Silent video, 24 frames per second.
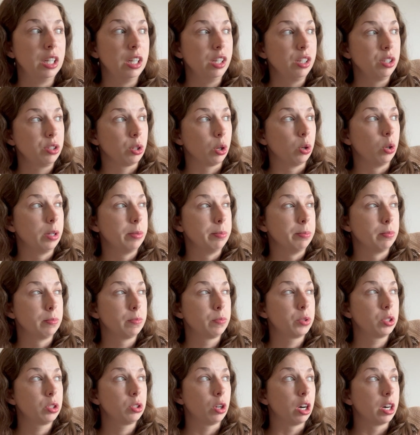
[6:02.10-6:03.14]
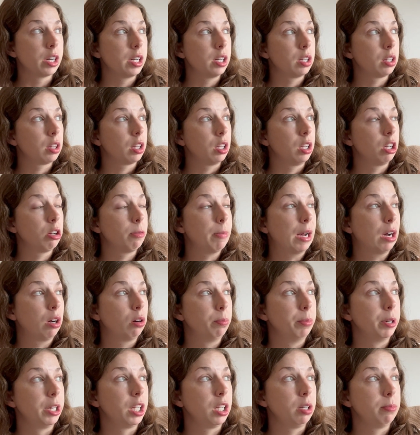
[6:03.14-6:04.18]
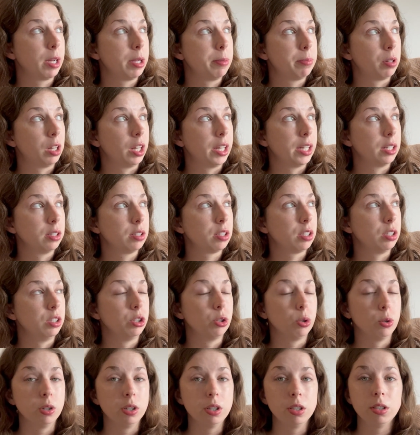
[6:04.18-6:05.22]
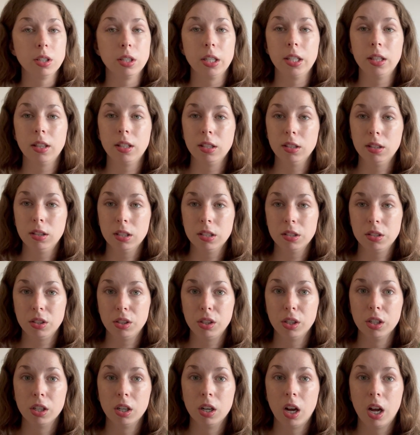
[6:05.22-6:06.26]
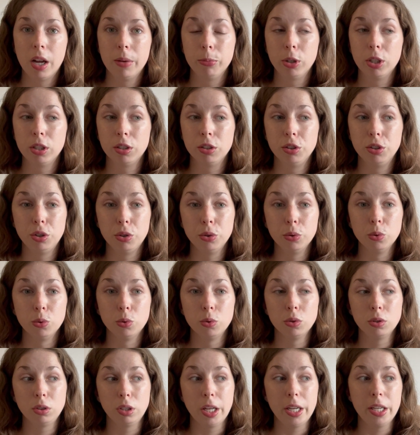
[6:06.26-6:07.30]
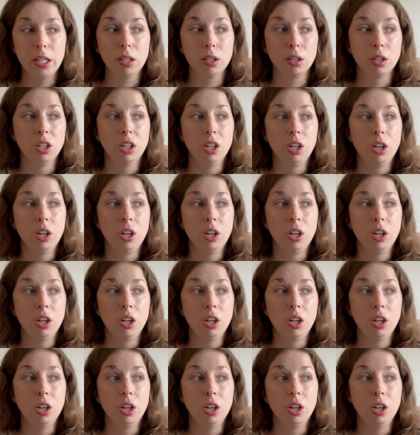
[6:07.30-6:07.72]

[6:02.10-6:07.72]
So I'm starting to think about bringing my plants indoors, and I think this year I'm gonna do like